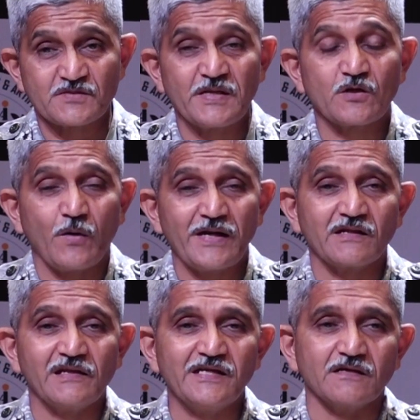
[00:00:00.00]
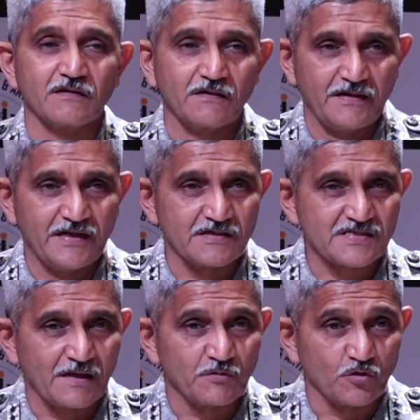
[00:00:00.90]
India has been quite the leader
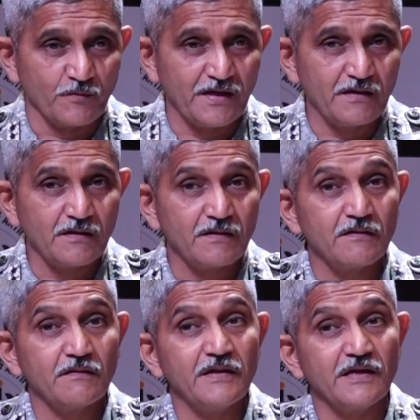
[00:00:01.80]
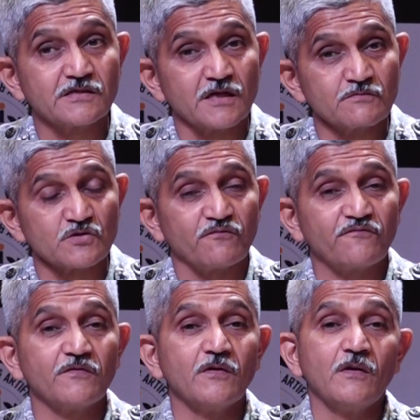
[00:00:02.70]
in the cyber domain in
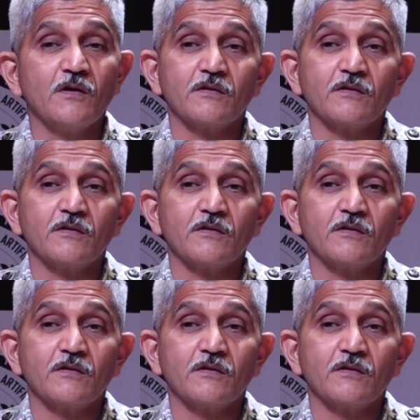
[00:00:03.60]
terms of